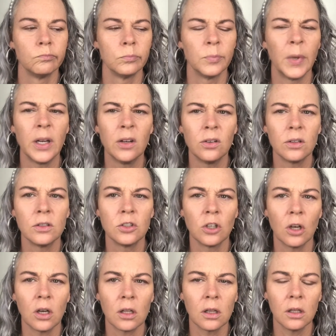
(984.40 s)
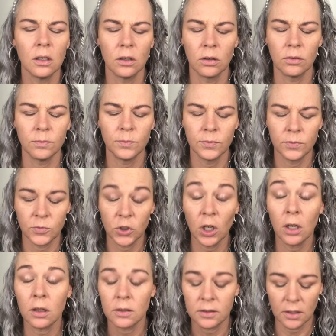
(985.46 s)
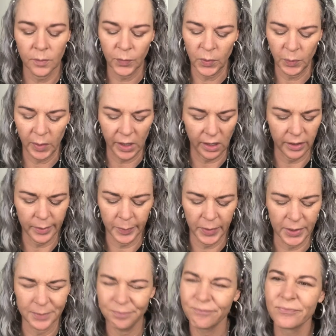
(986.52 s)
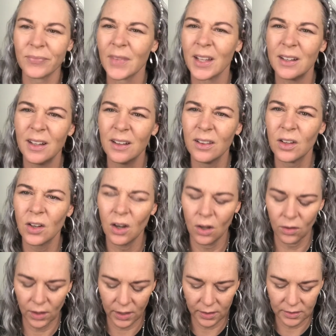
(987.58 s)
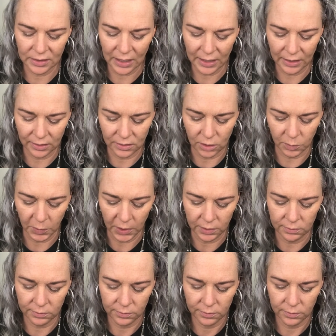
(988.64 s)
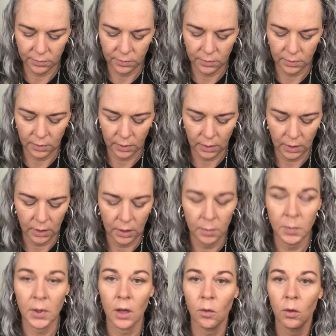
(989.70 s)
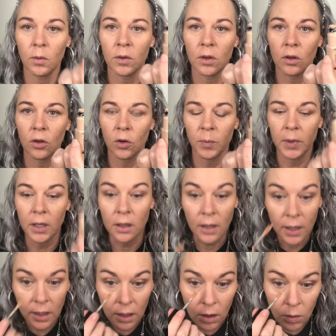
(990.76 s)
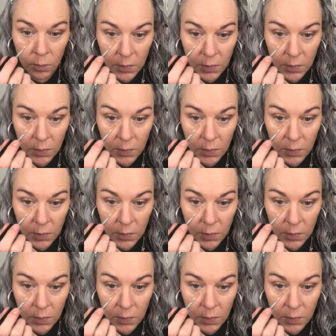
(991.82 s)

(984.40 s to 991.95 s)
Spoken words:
Better Than Chocolate or Chocolate Something palette, but it didn't look all that exciting to me. I'm going with a little bit of Lancome